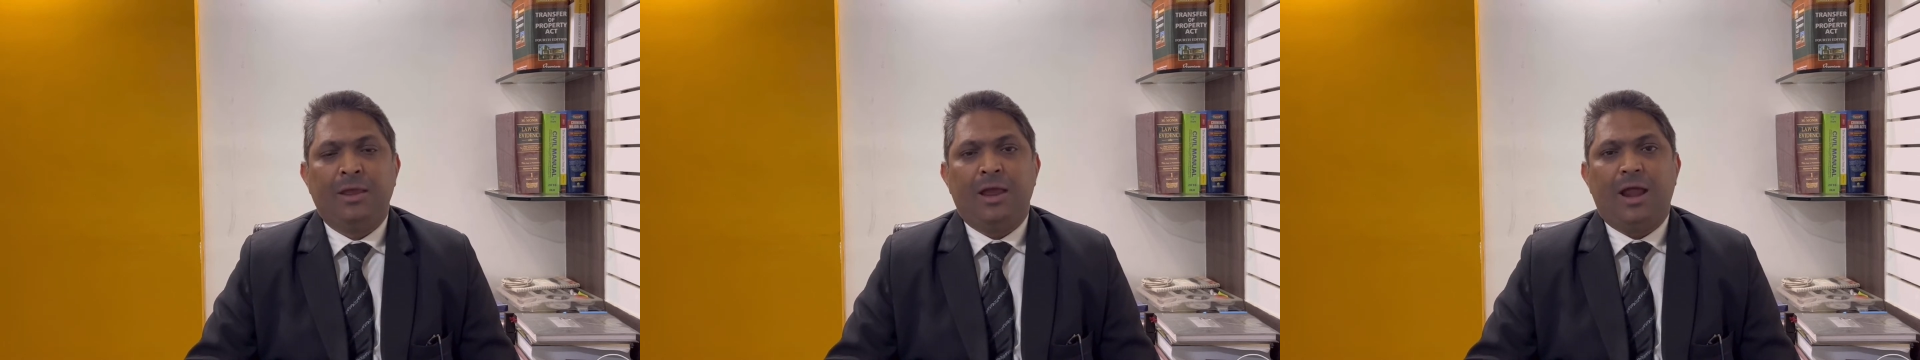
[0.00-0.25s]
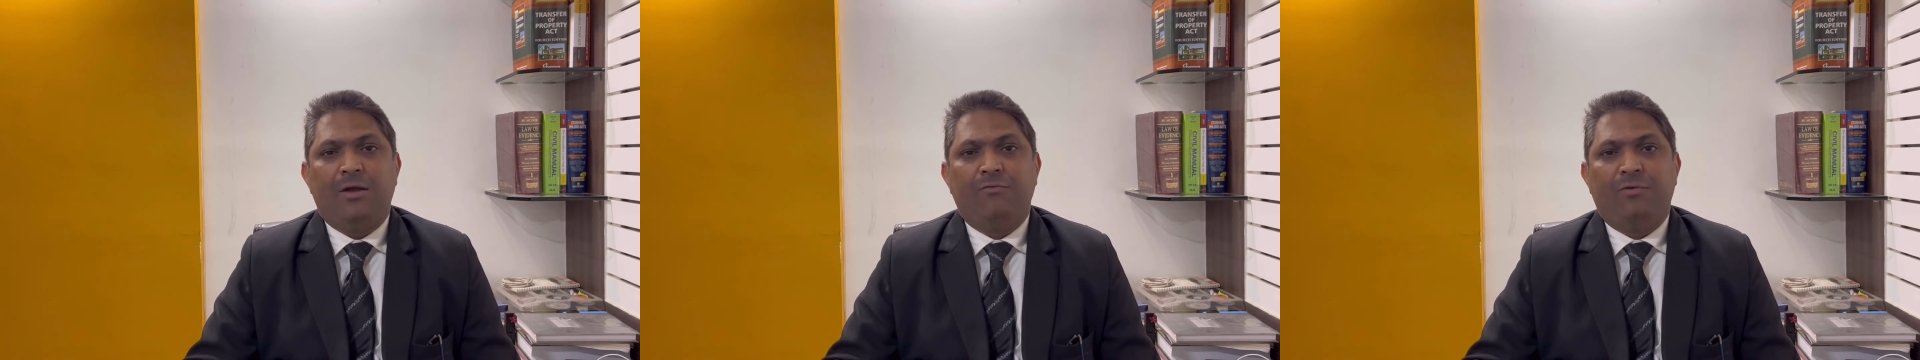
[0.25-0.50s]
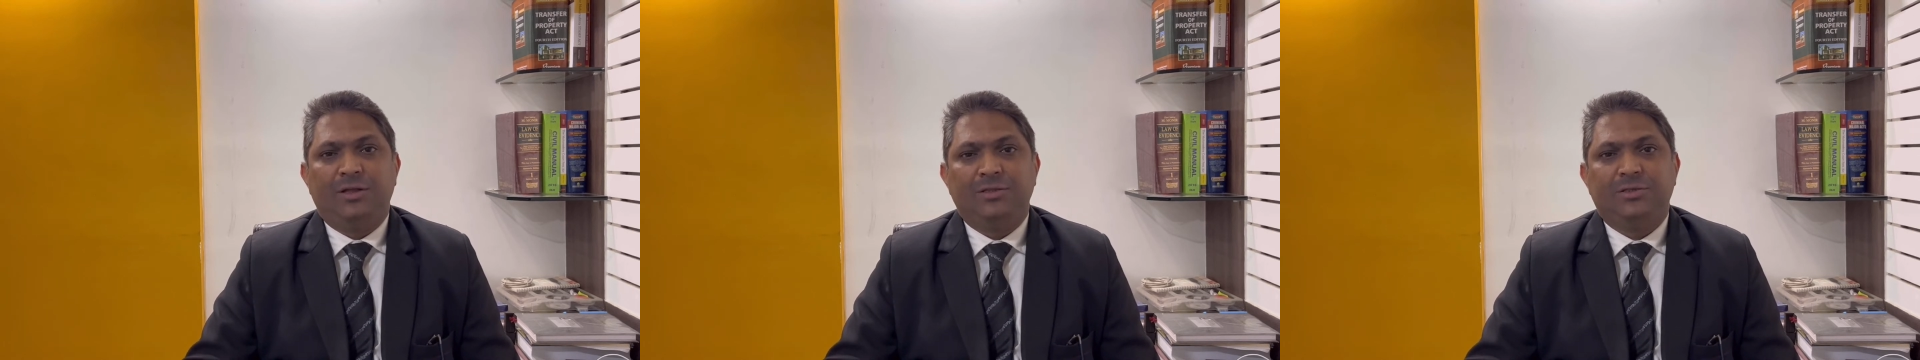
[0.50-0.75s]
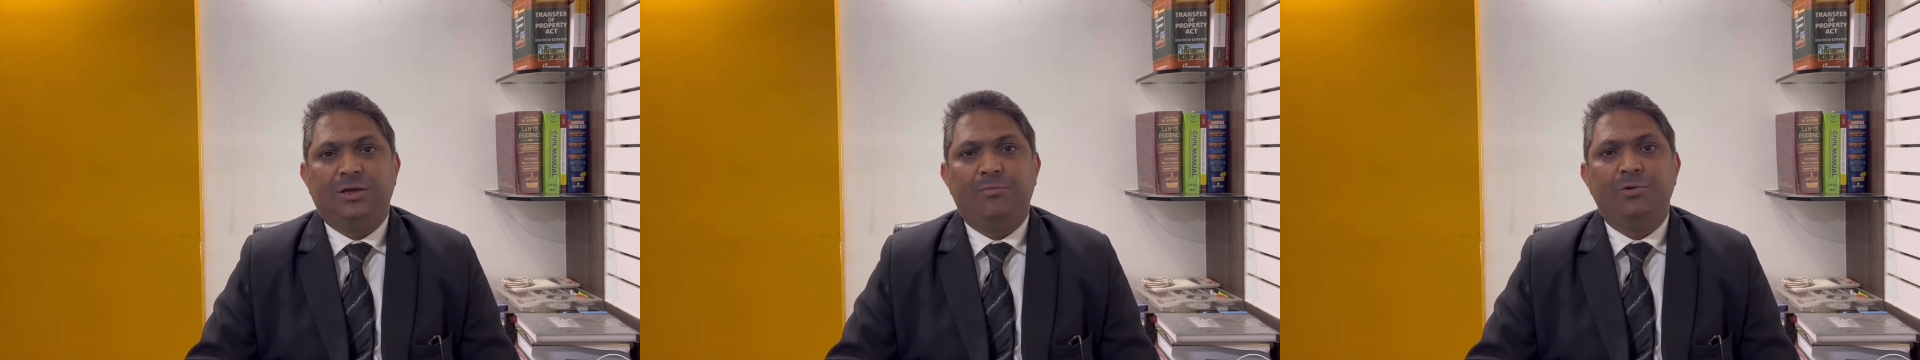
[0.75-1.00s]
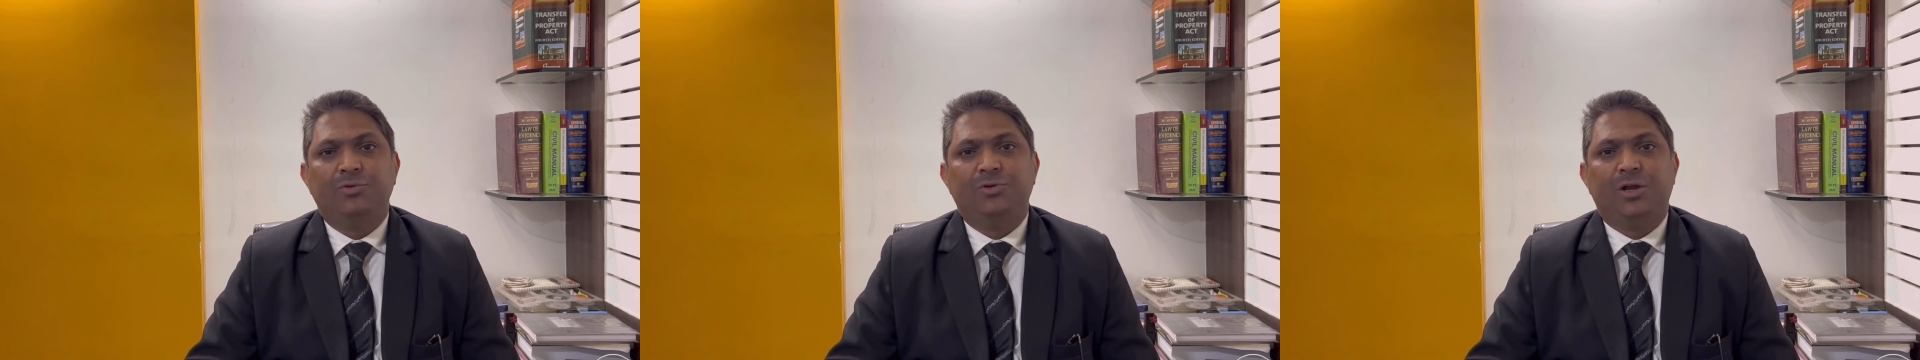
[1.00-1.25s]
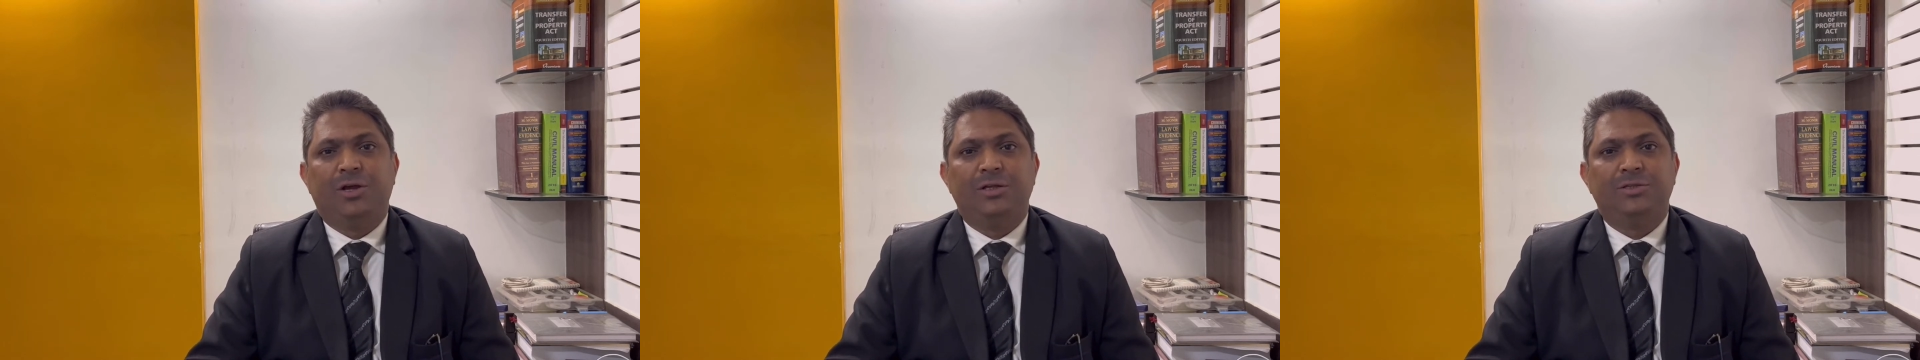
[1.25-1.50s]
And once a
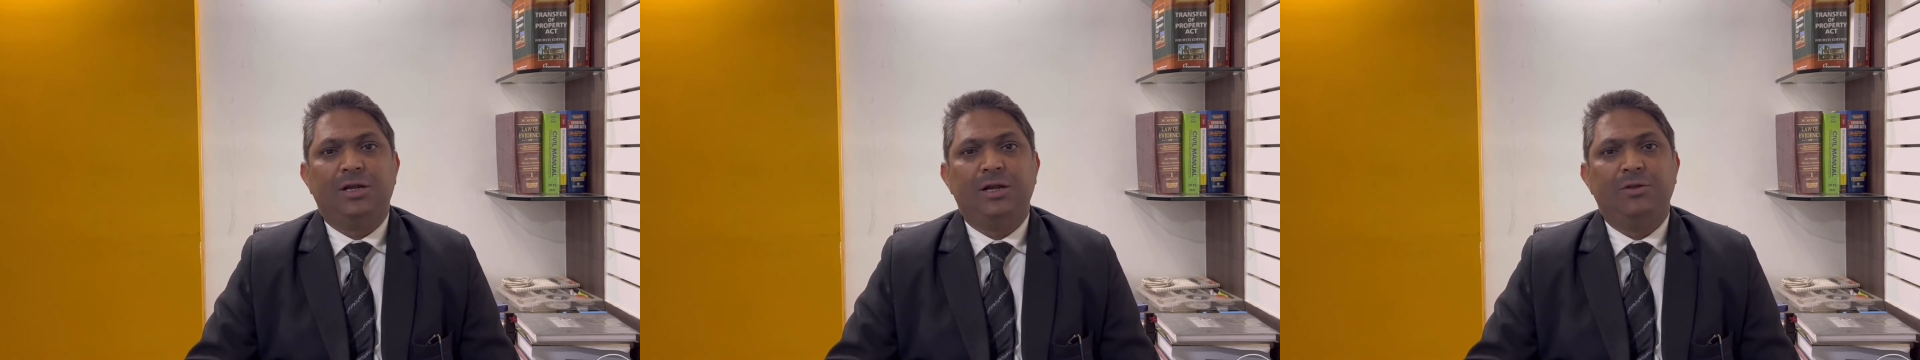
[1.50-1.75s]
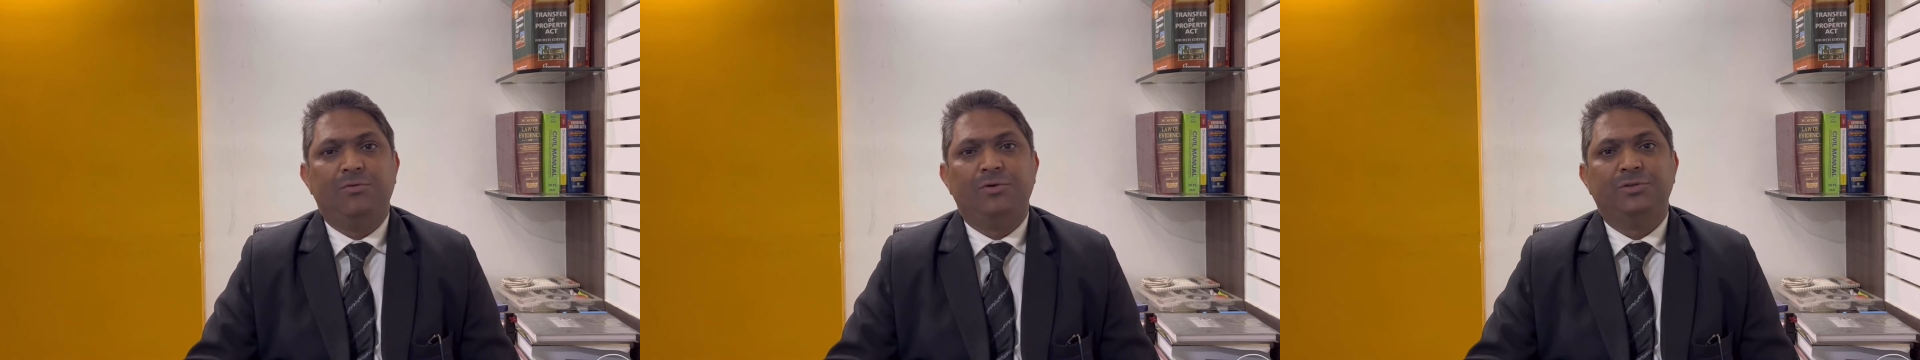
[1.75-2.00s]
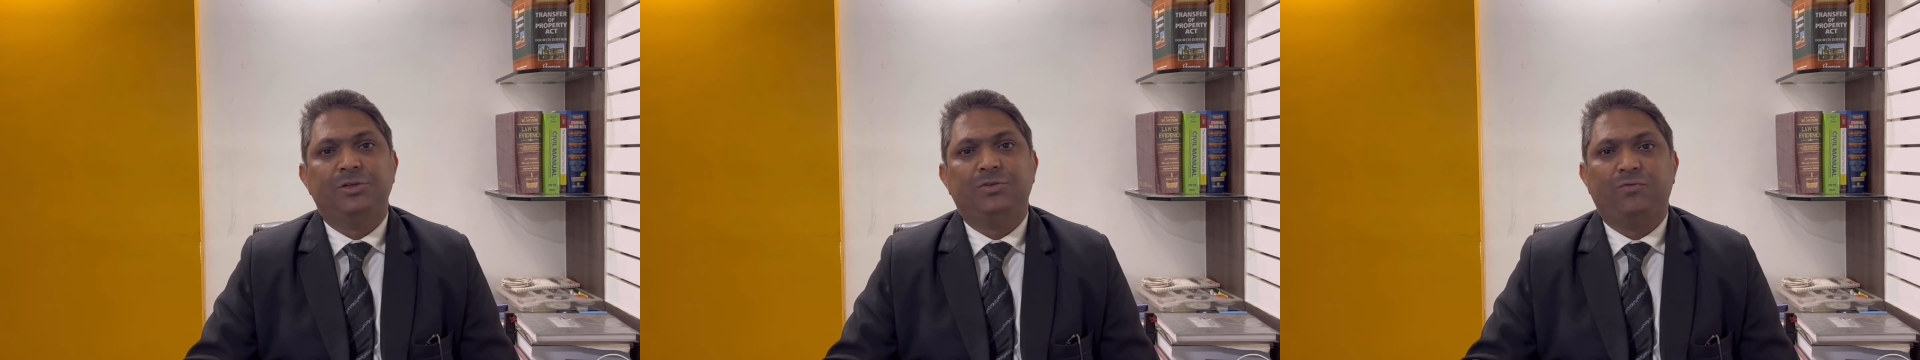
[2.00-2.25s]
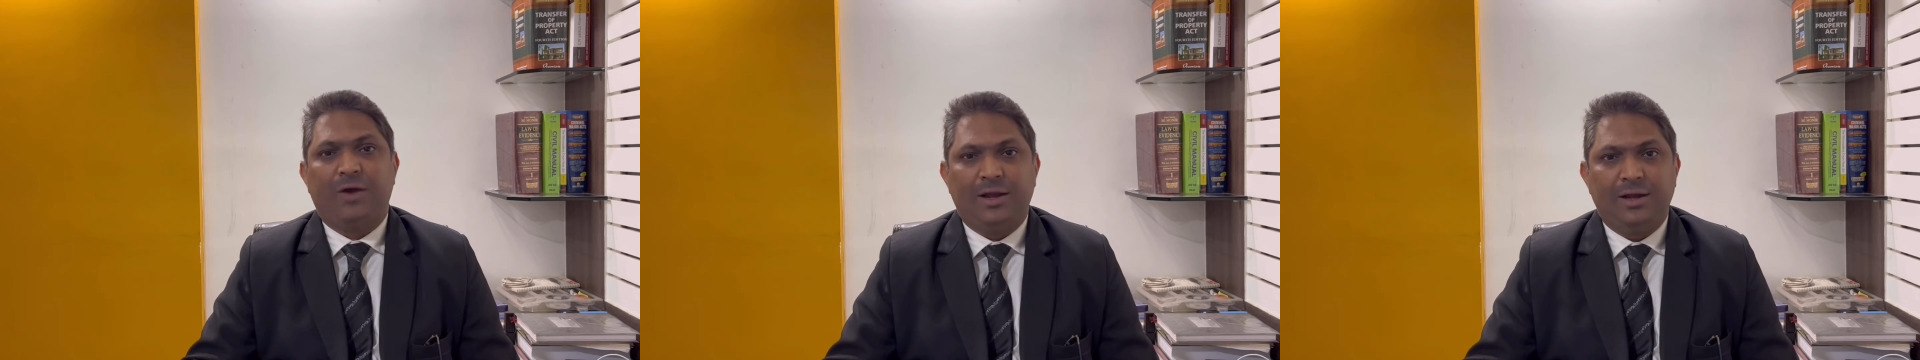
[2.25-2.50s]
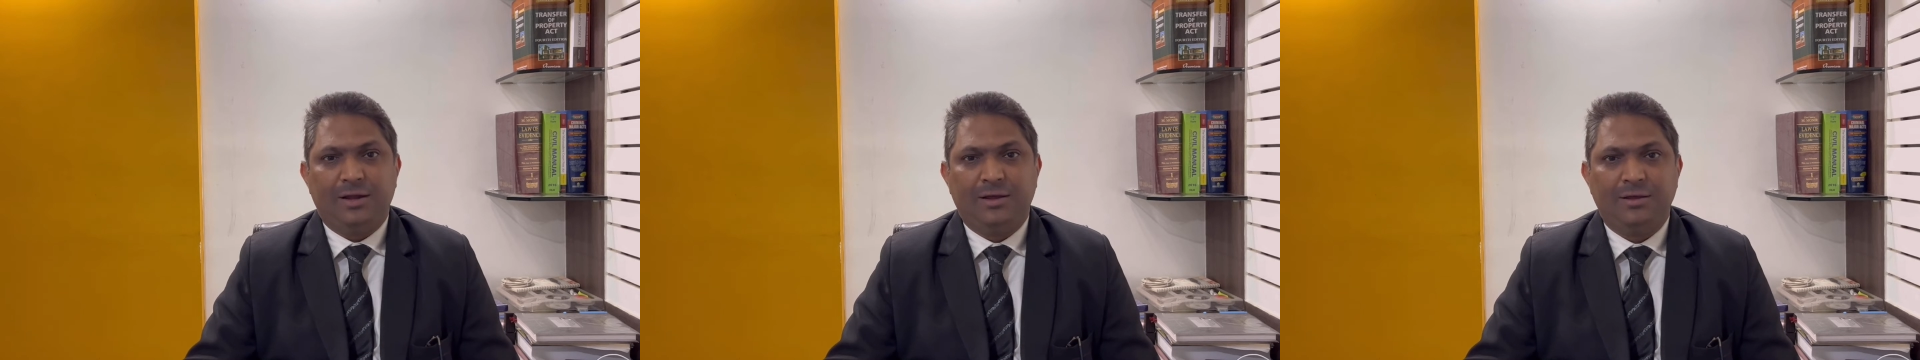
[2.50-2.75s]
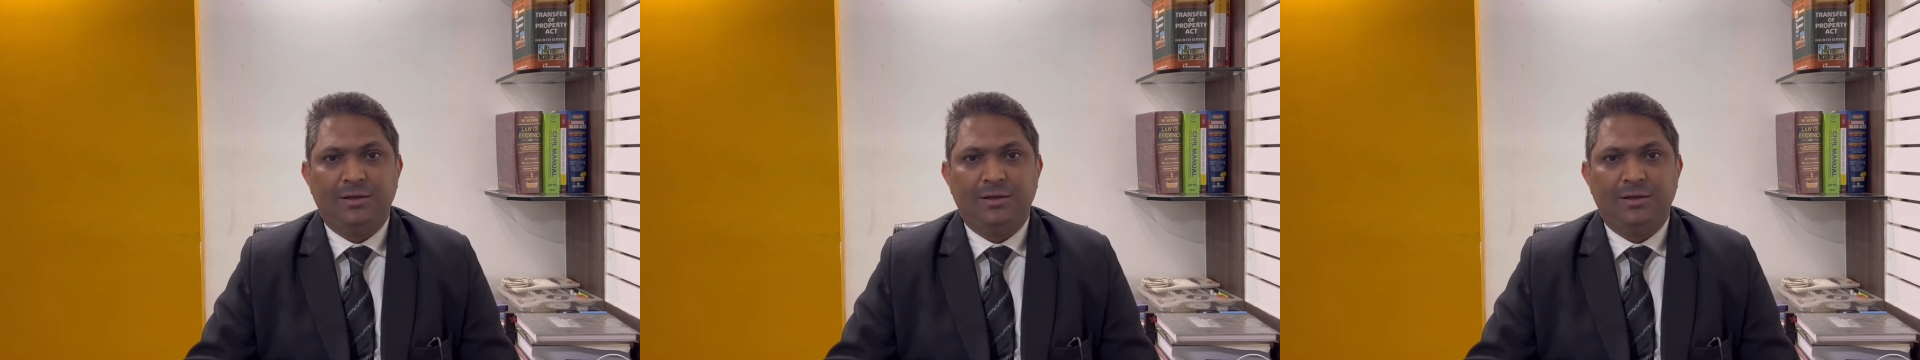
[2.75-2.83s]
mutual consent divorce is filed,